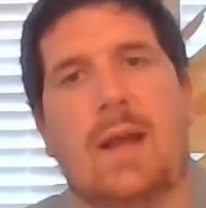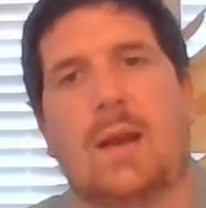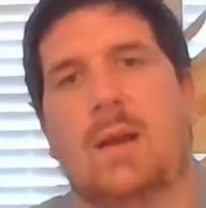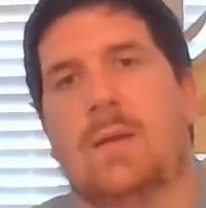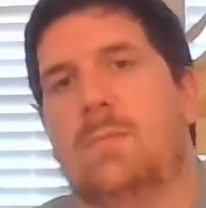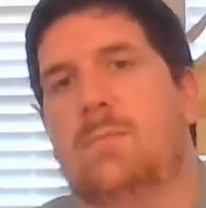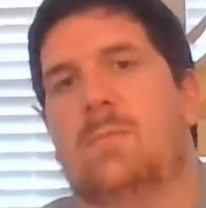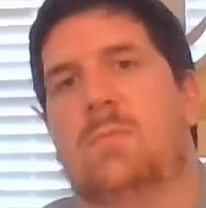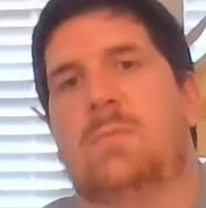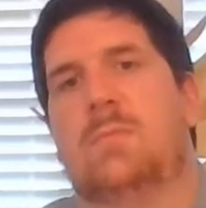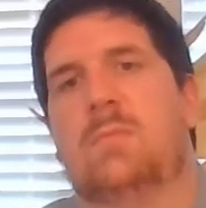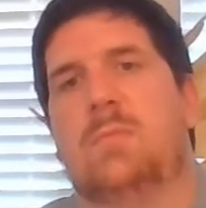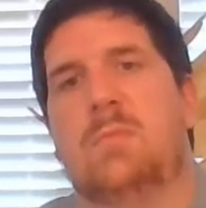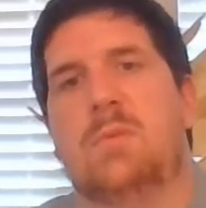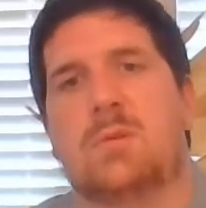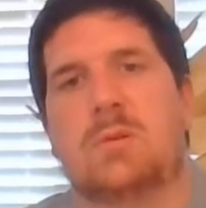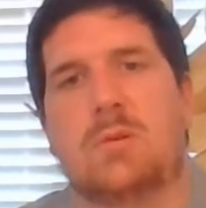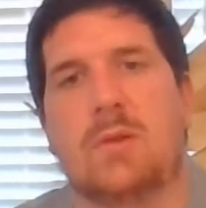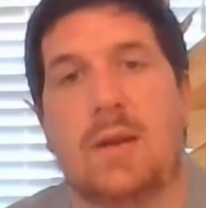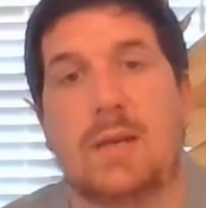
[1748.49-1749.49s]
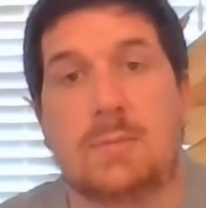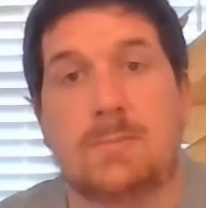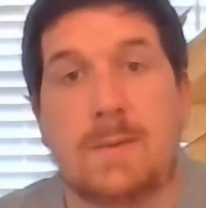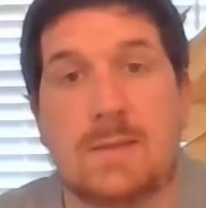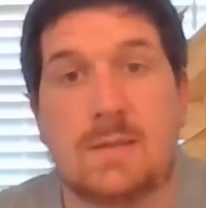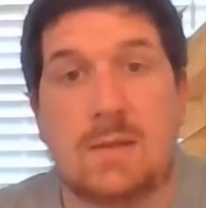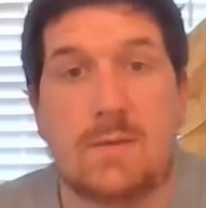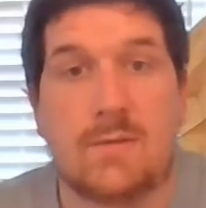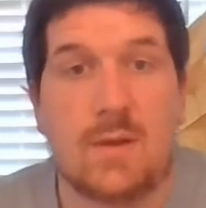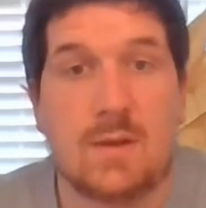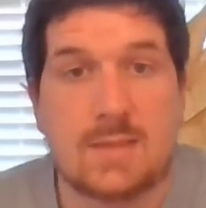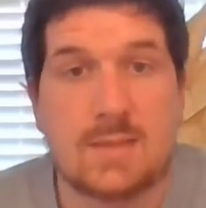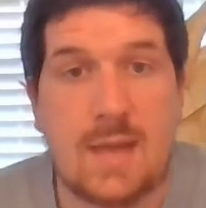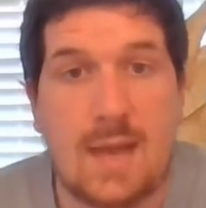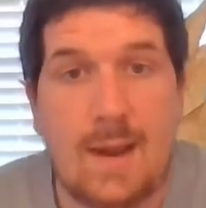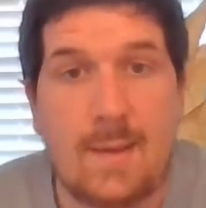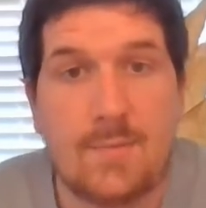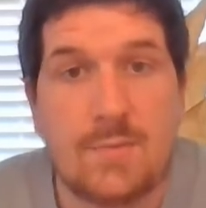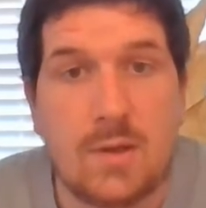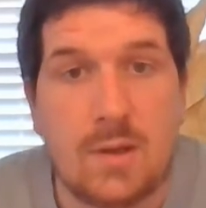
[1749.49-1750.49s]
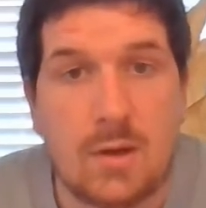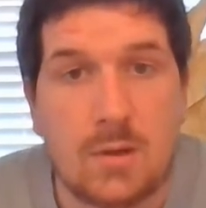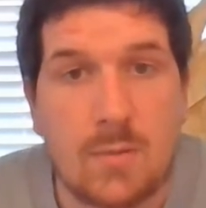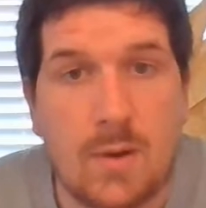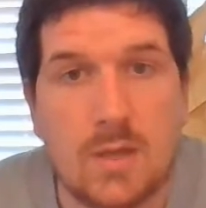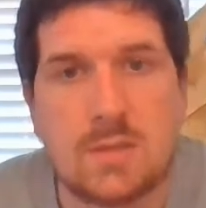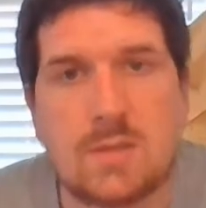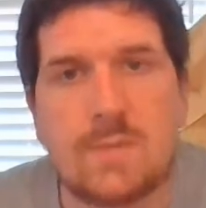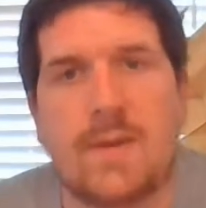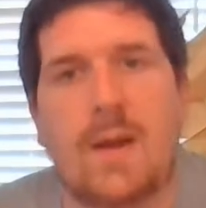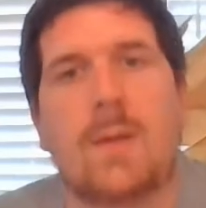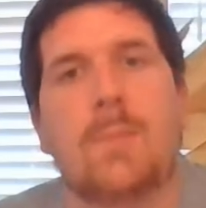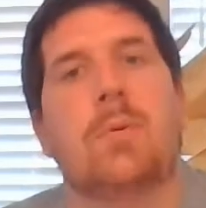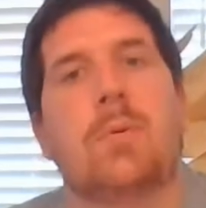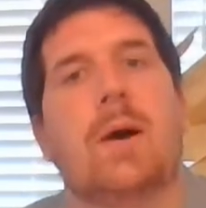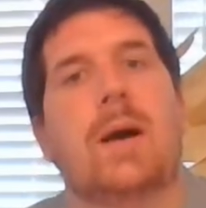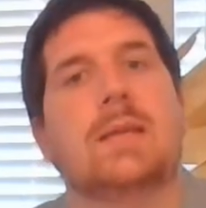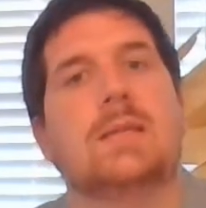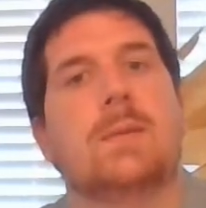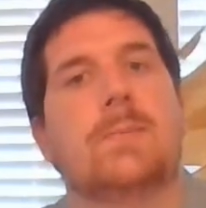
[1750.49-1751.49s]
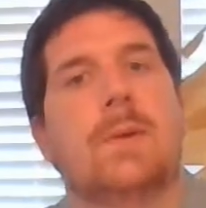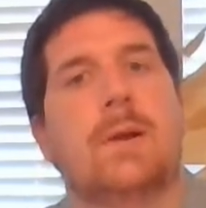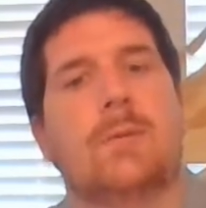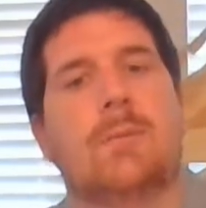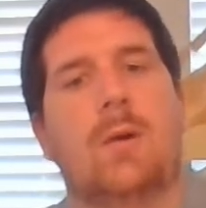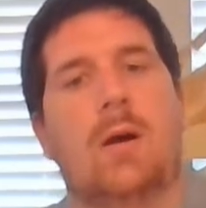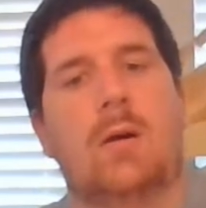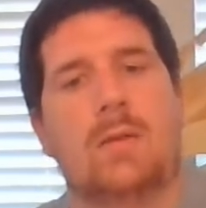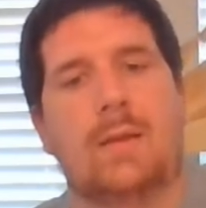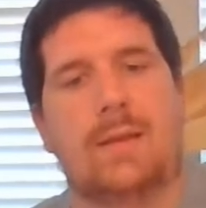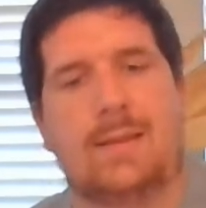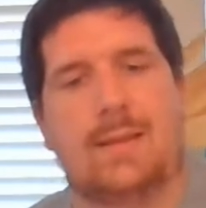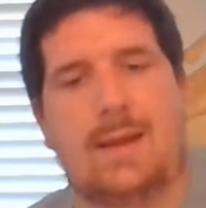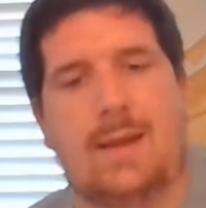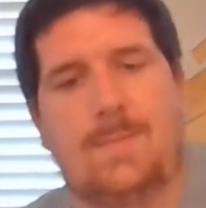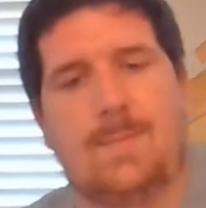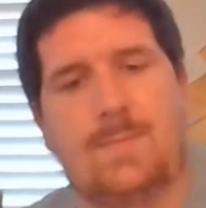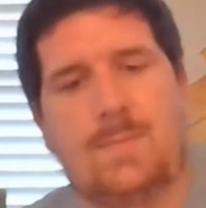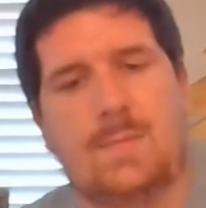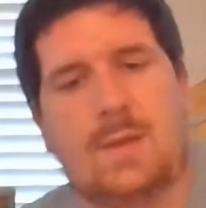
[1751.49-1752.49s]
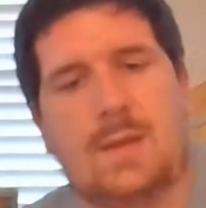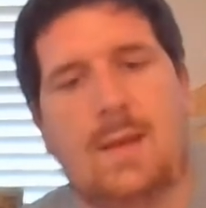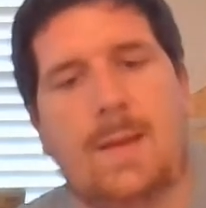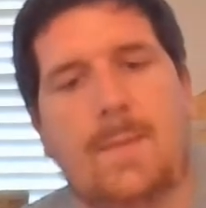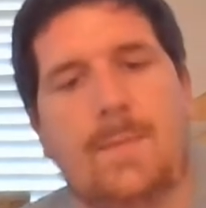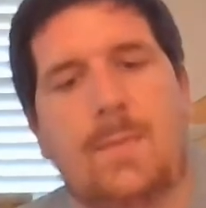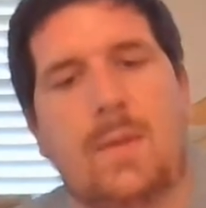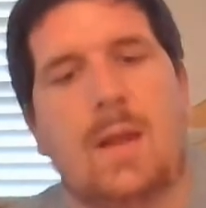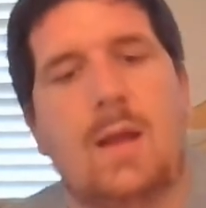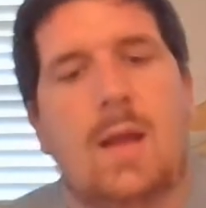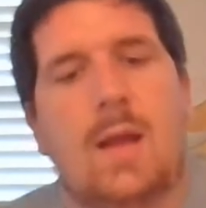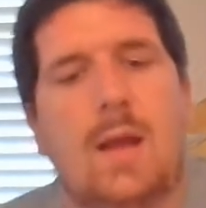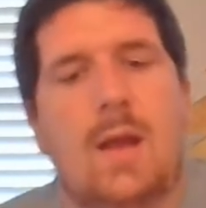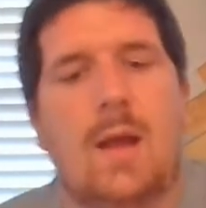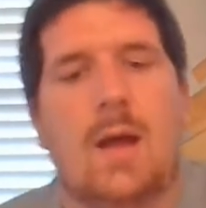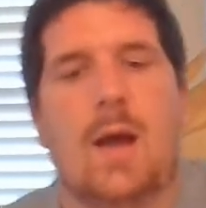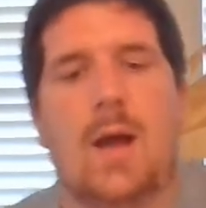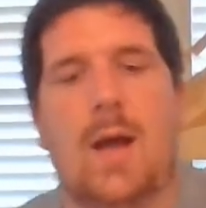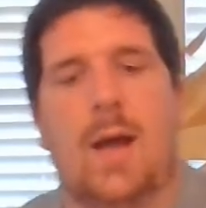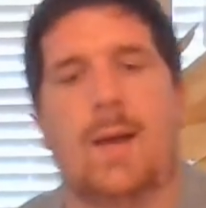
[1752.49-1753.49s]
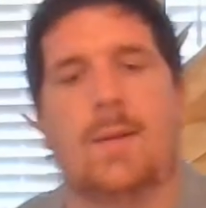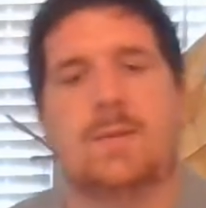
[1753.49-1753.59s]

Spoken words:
And the greatest president of all time, Theodore Roosevelt, plays a big role in that, okay?